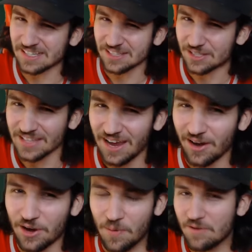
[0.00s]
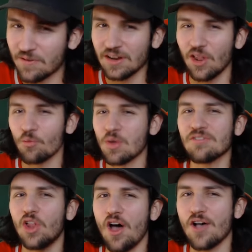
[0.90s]
getting a little carried away. We
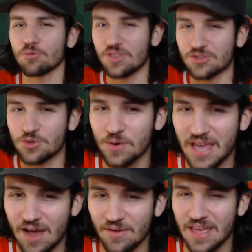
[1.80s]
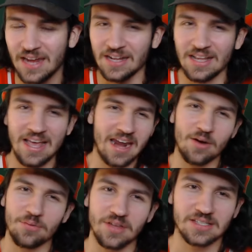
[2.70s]
haven't lost with this new account yet, and I
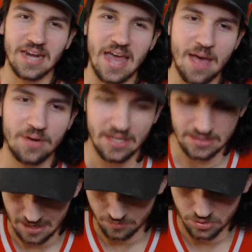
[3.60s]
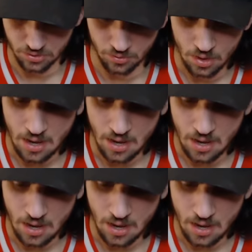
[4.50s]
don't think it's gonna happen anytime soon.